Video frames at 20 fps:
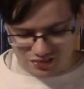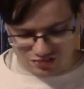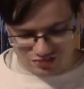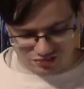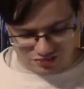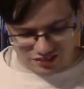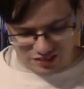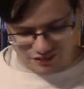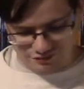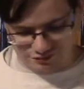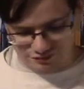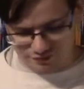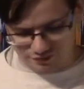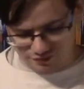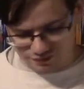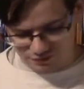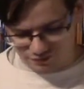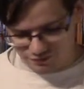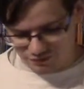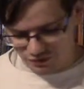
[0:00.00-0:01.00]
to try and
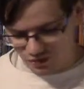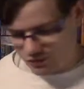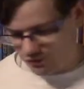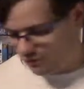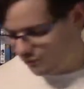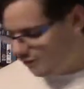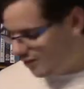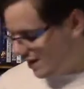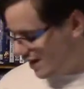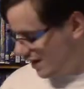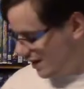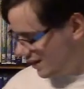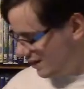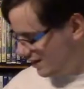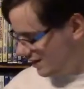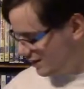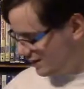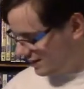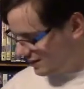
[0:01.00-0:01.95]
go away,